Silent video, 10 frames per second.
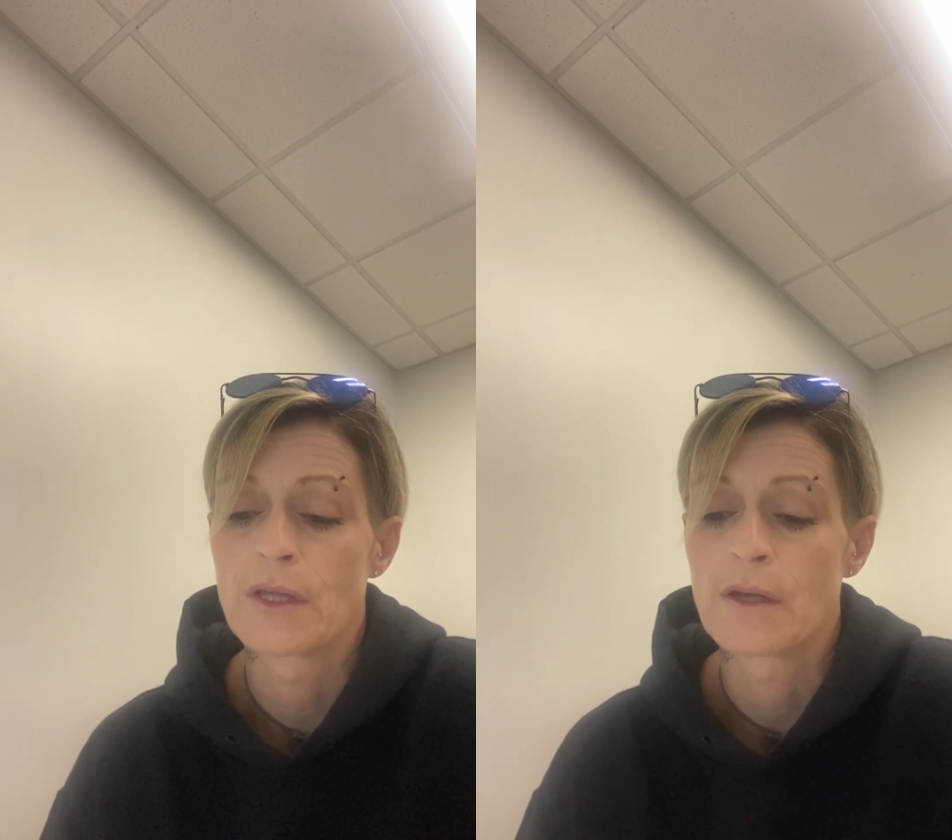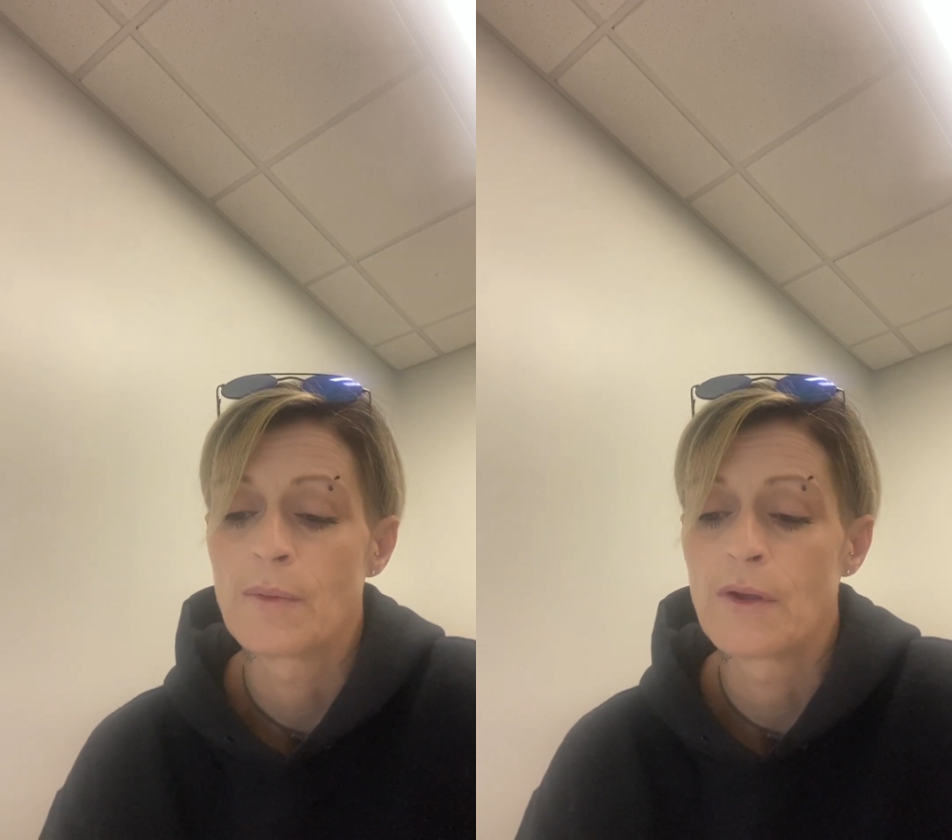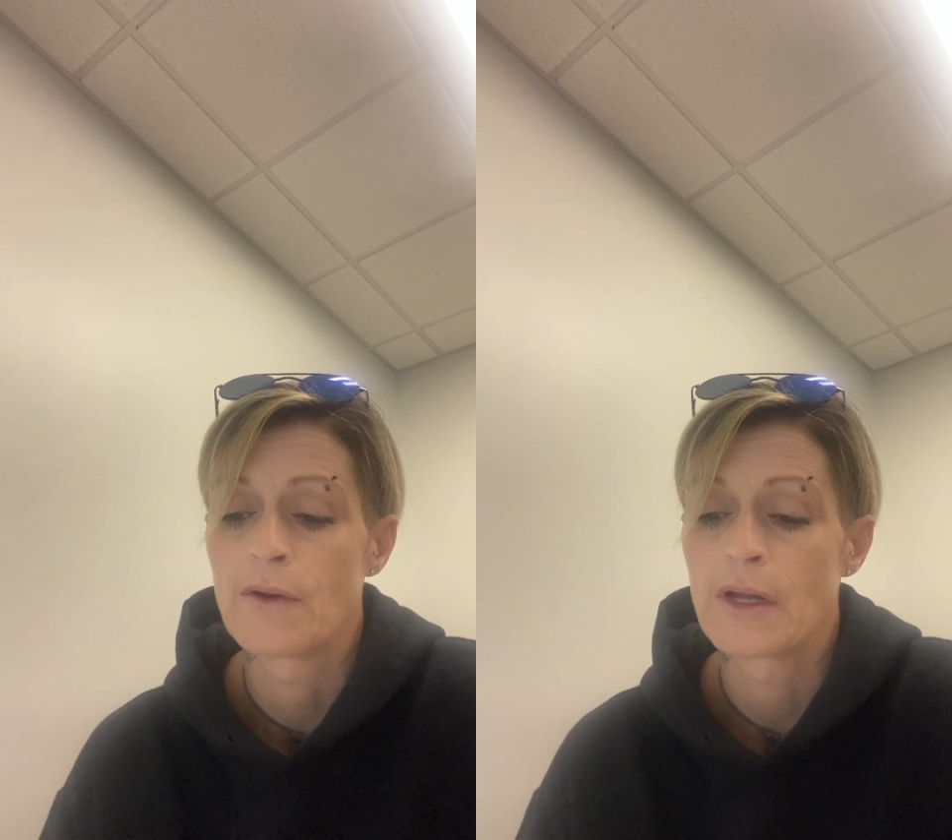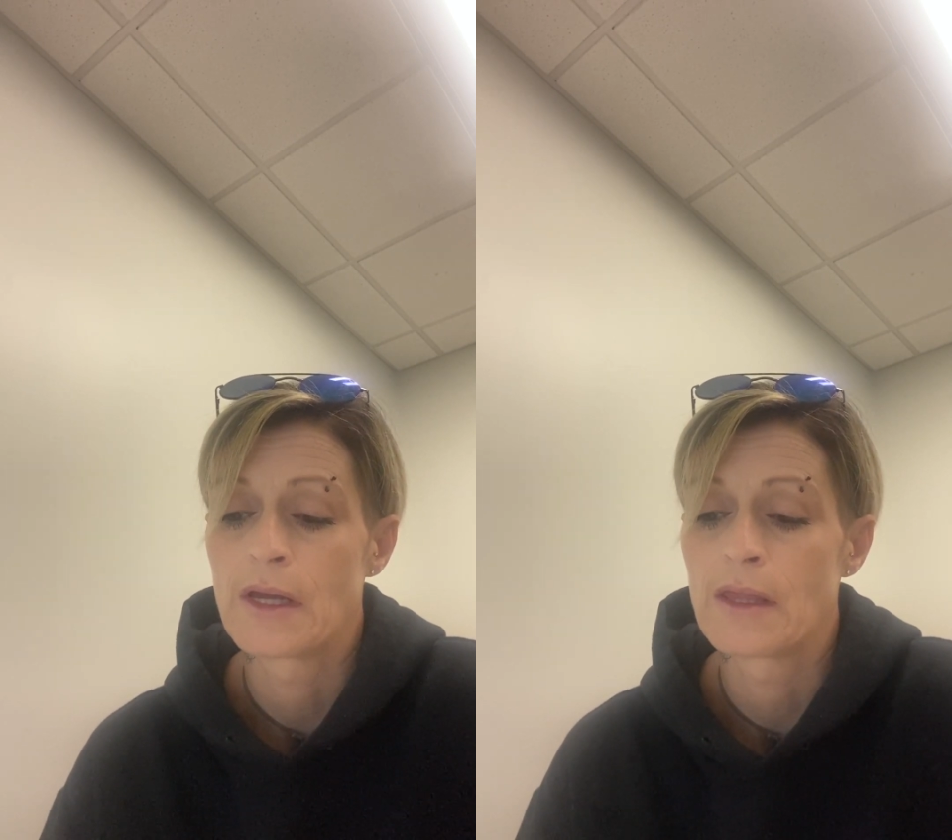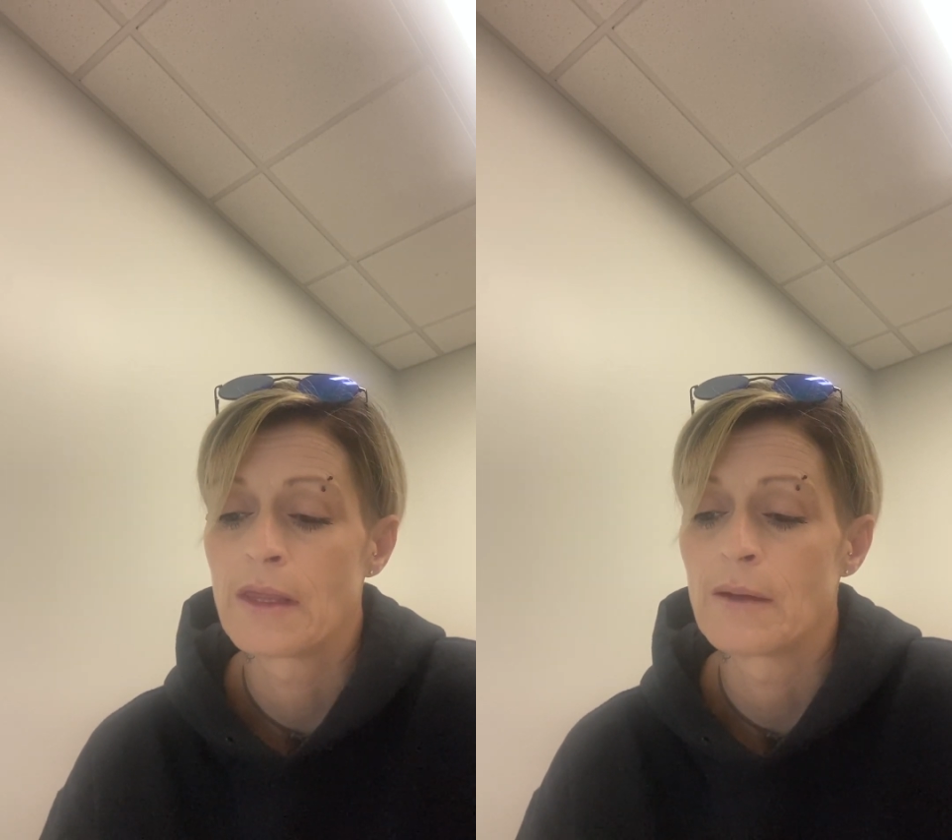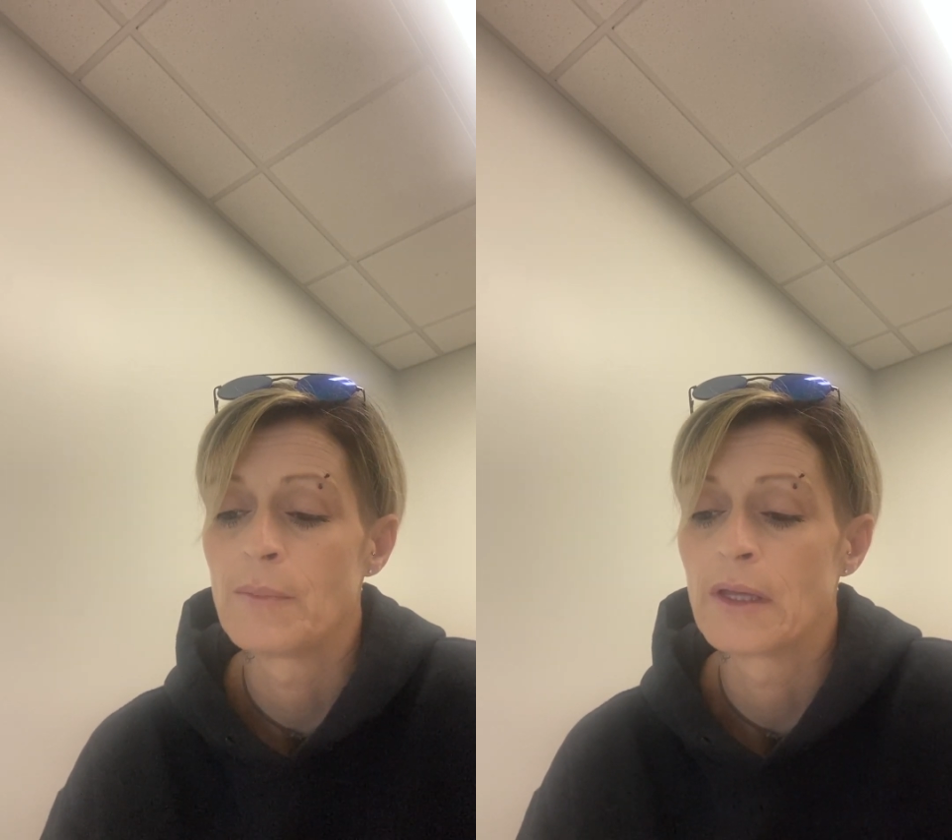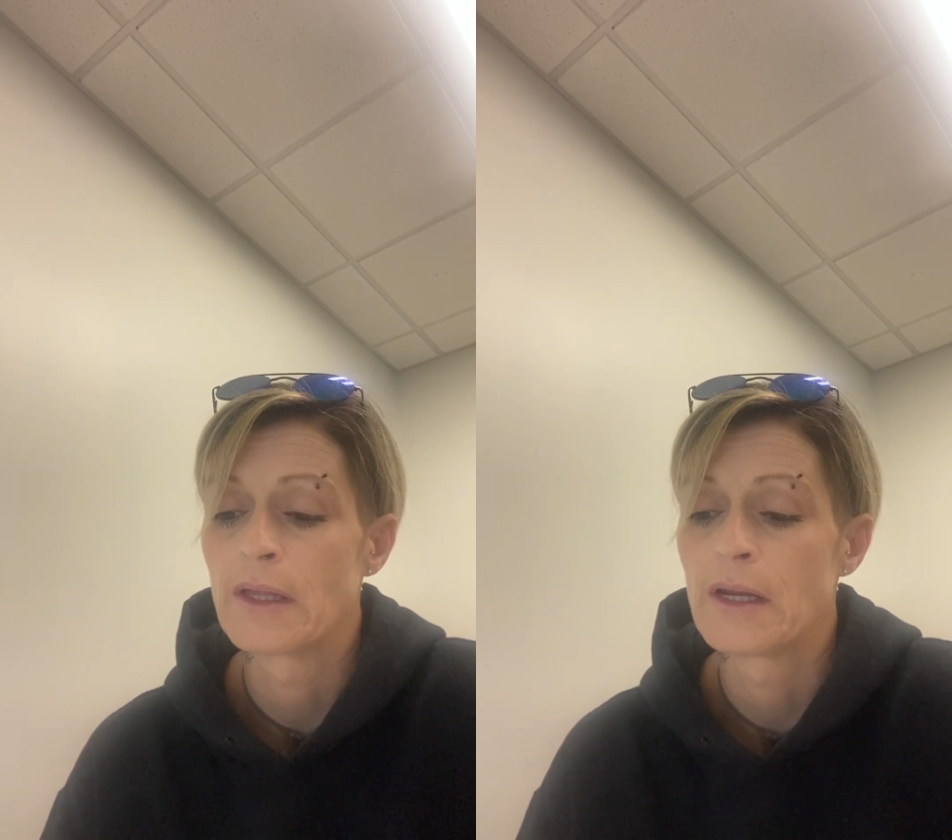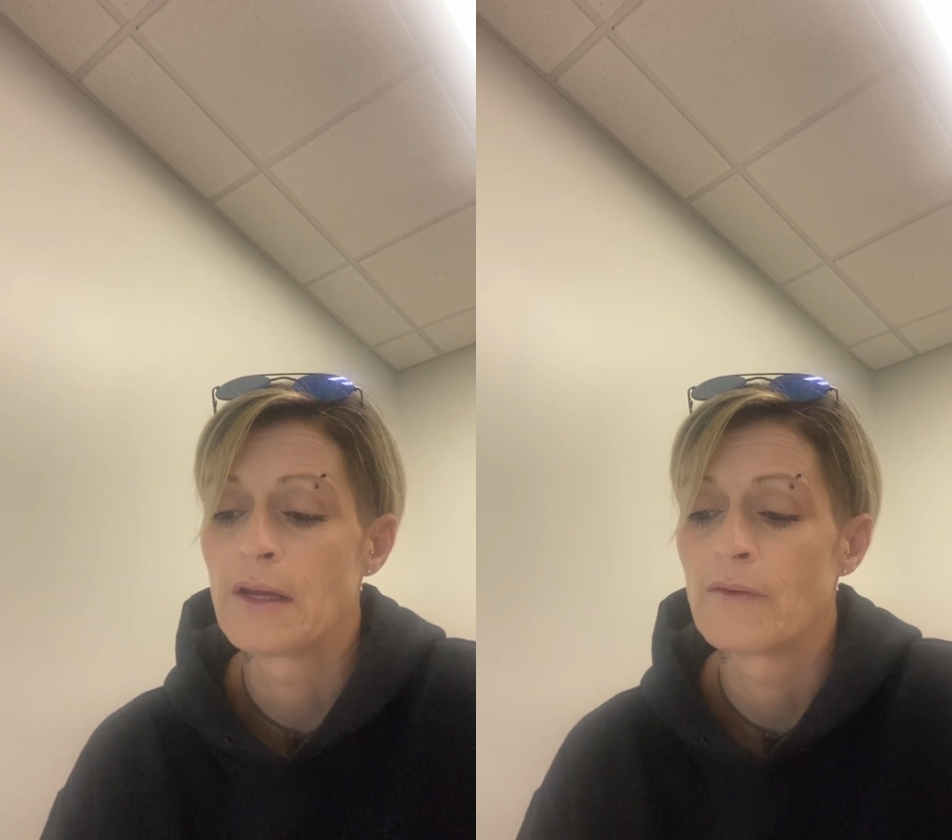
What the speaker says: the community. The ability of